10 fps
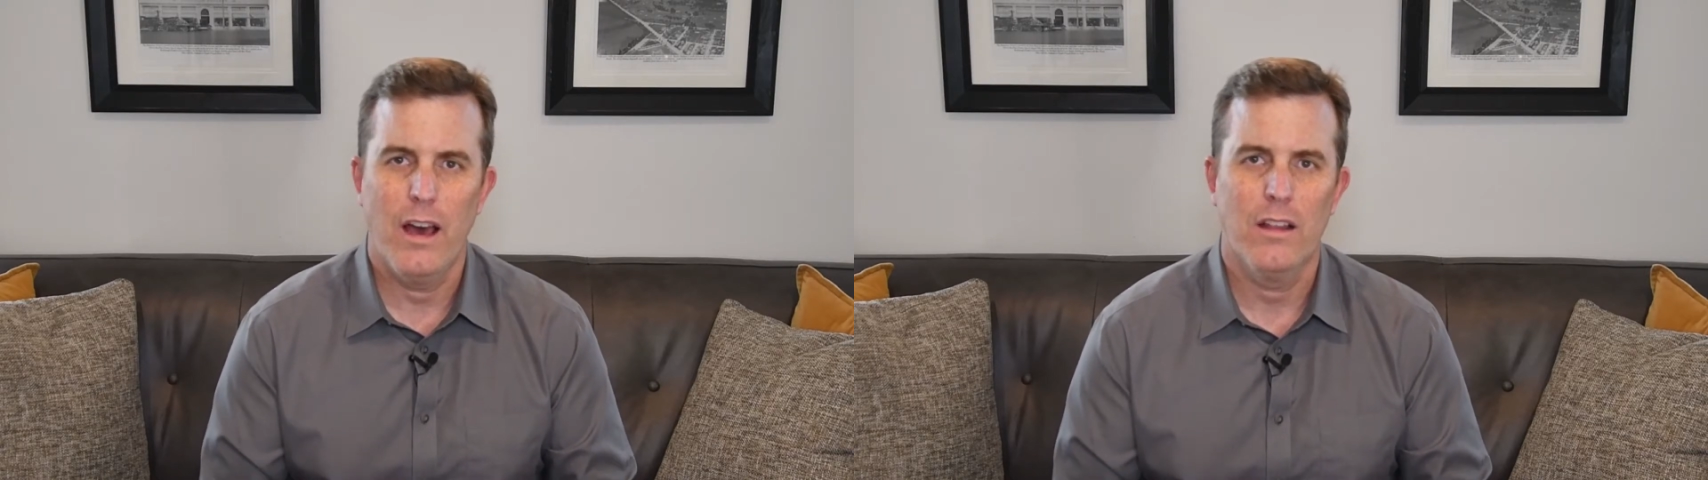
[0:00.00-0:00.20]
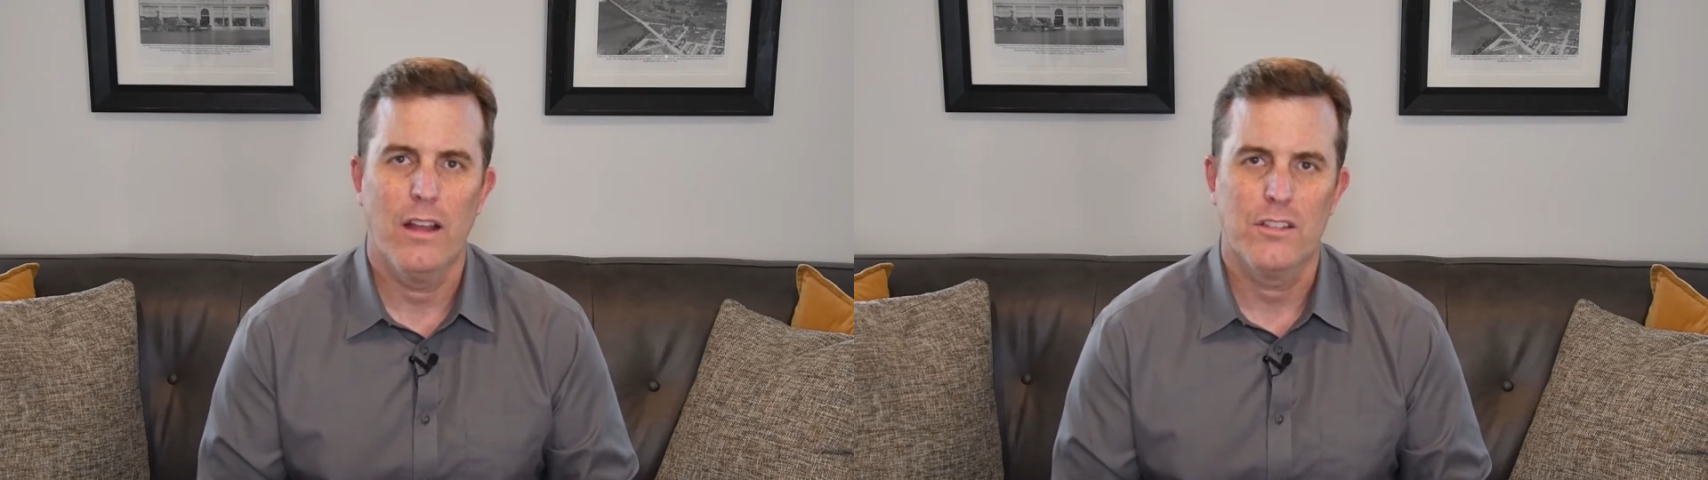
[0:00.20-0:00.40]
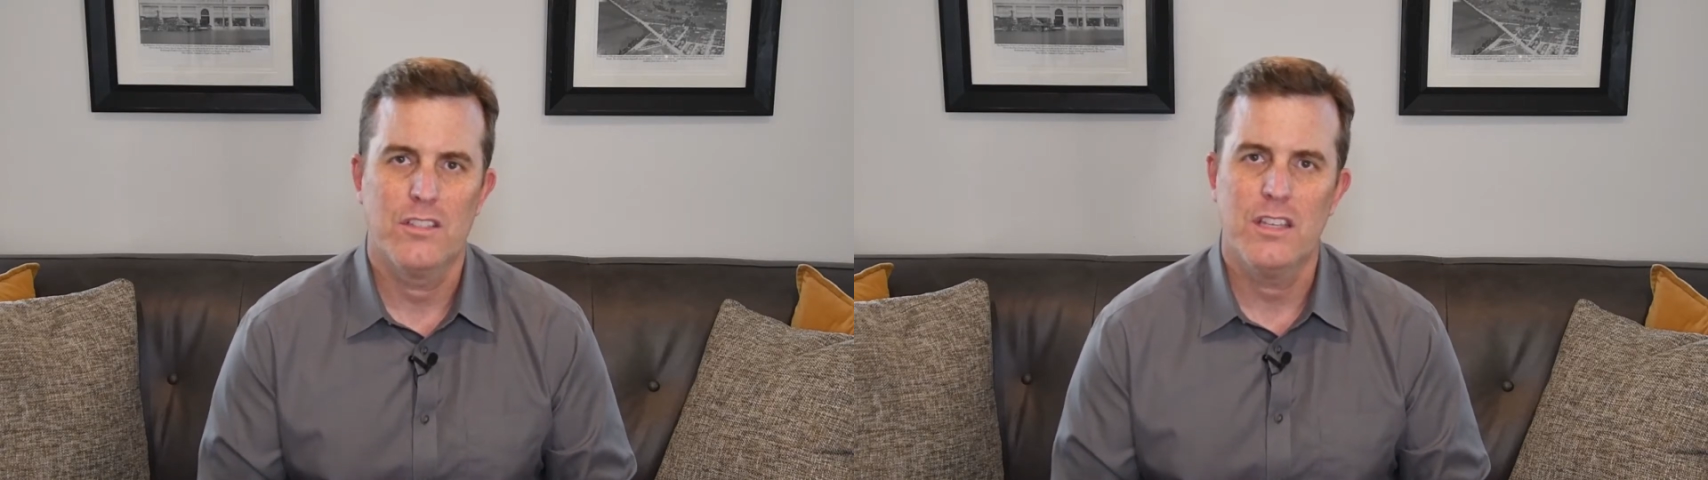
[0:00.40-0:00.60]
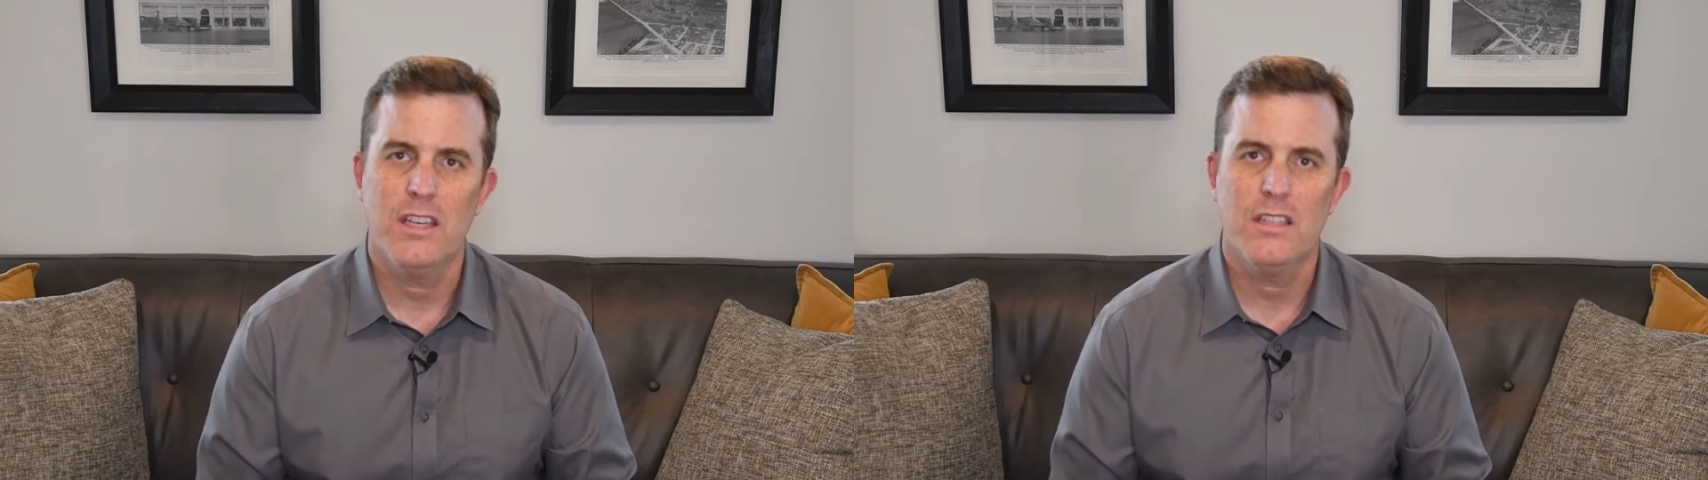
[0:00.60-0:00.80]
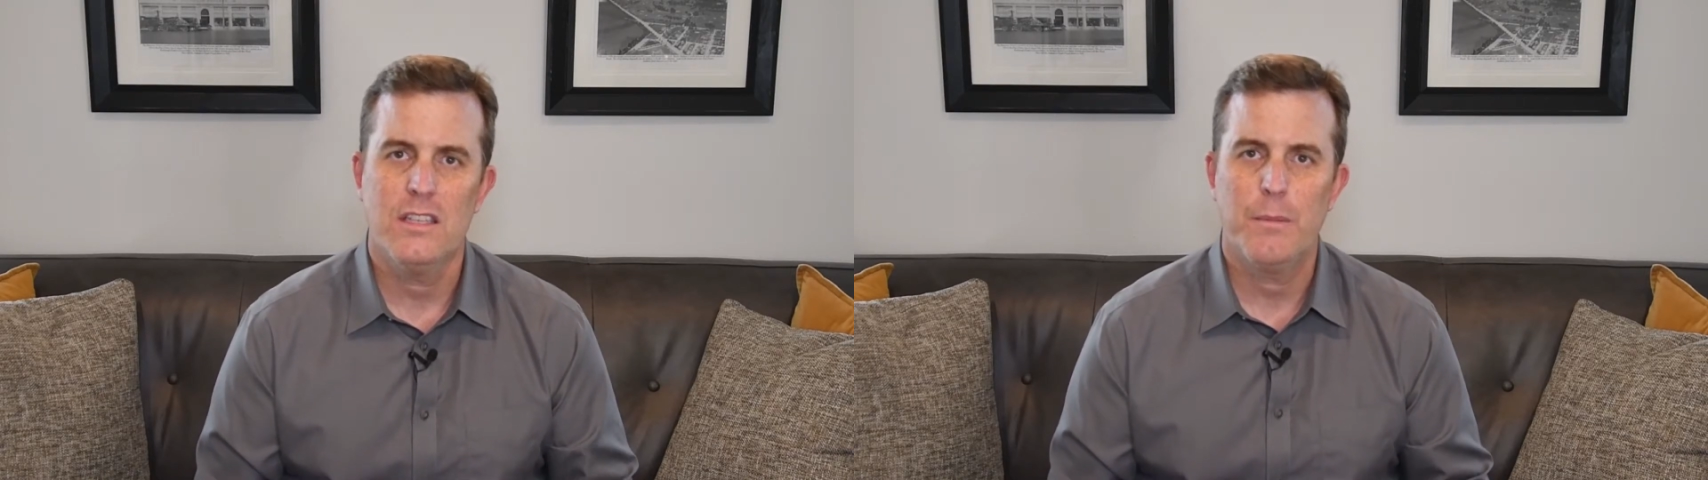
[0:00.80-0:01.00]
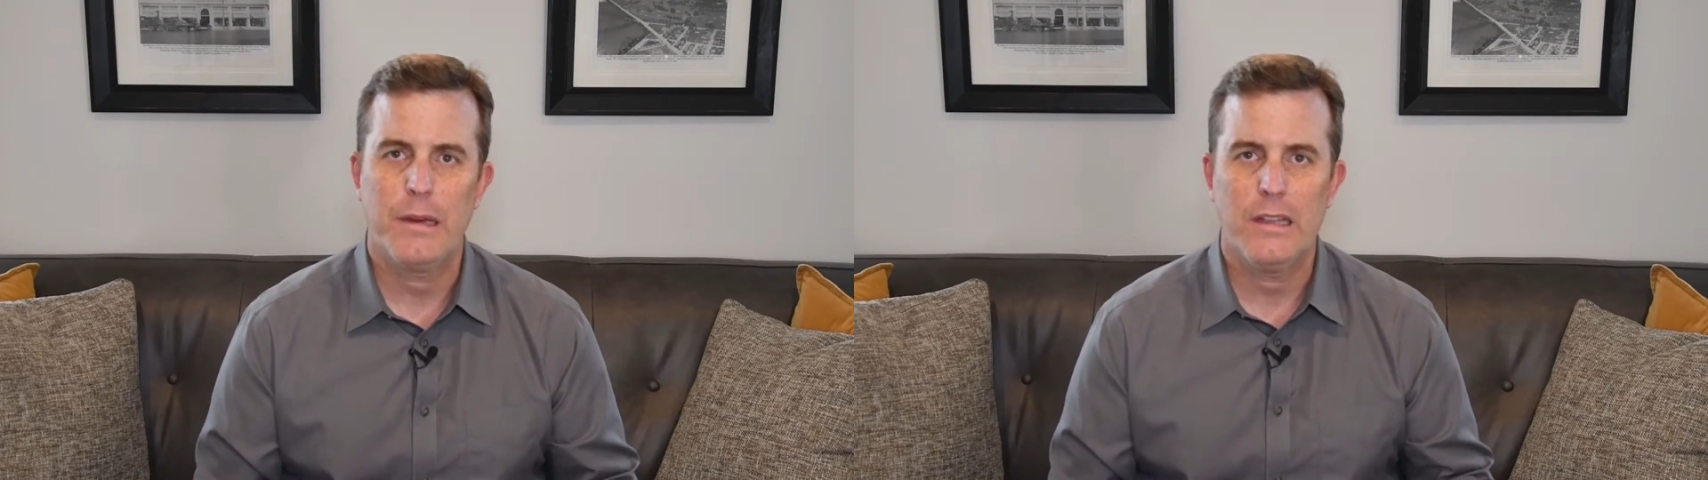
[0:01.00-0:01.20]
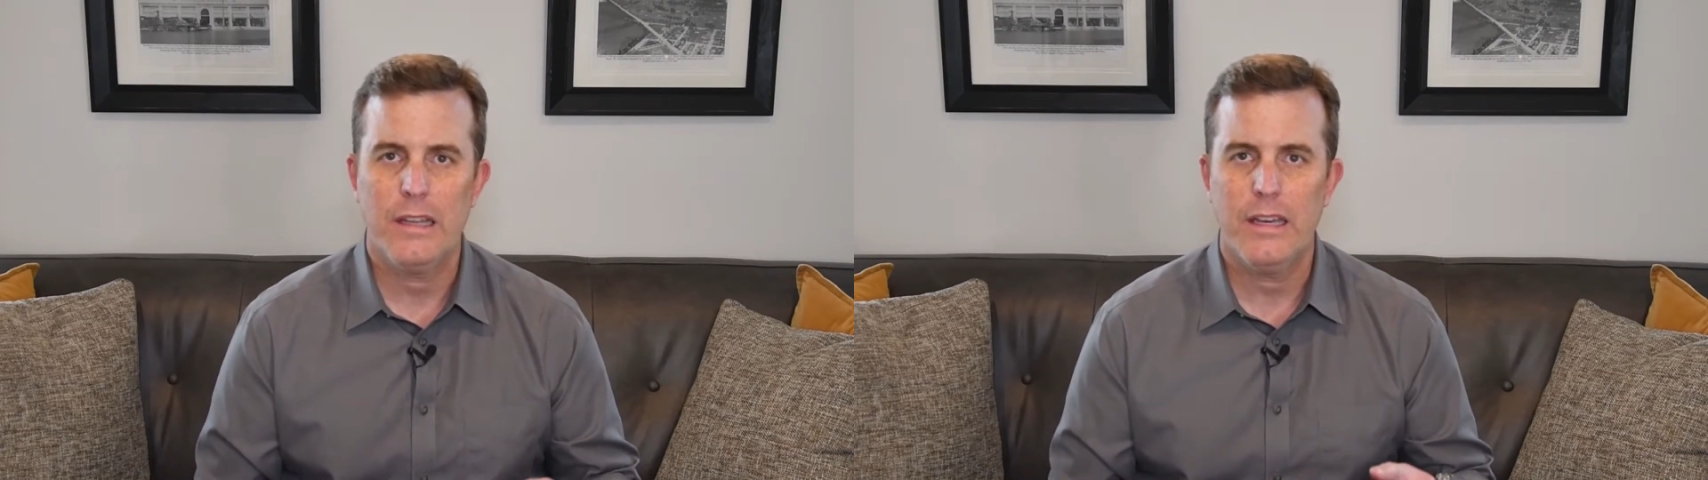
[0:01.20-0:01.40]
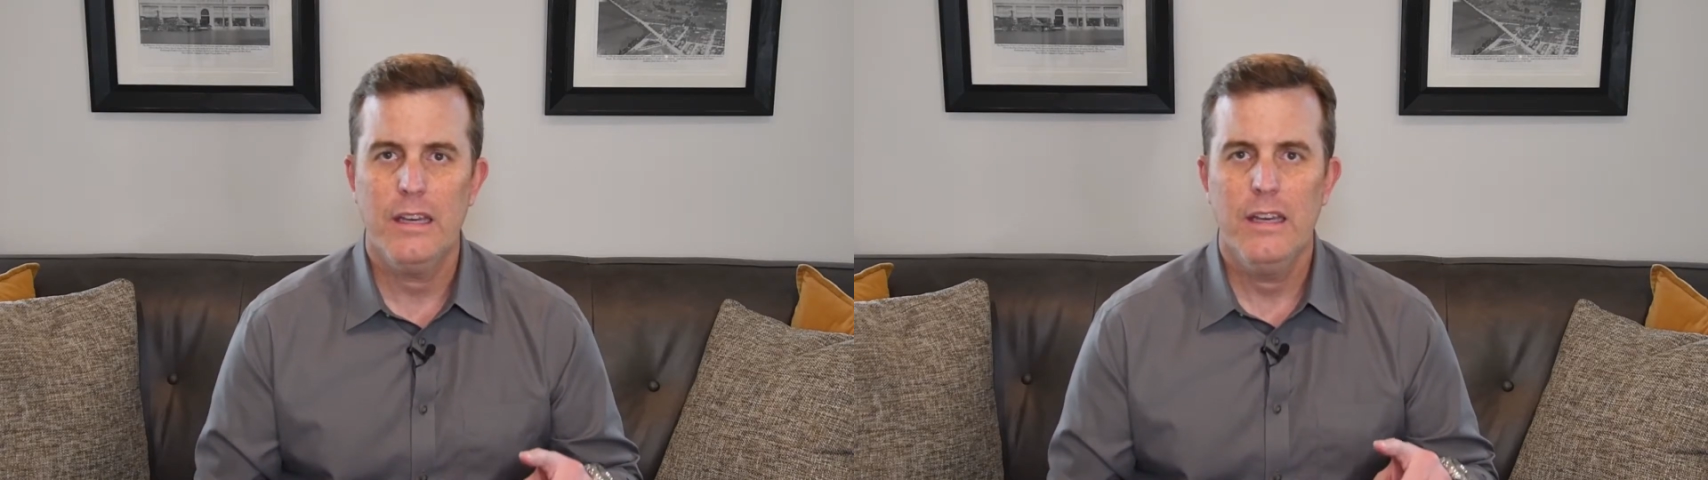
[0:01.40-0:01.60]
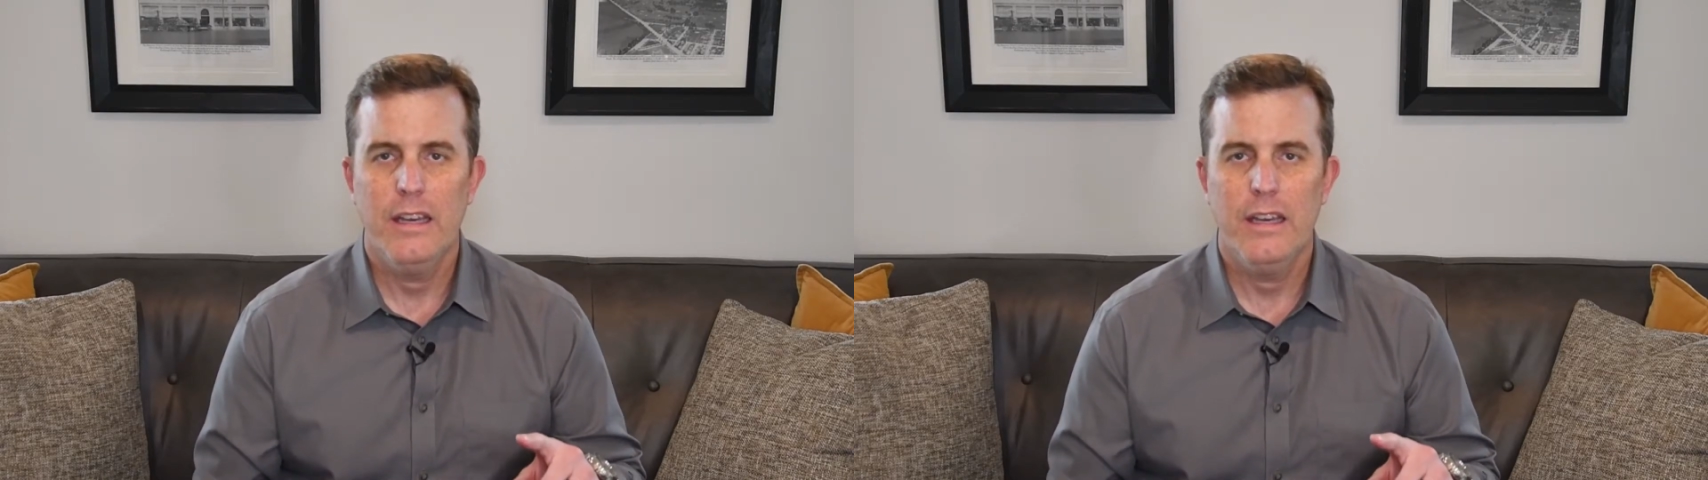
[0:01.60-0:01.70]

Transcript: LLC typically.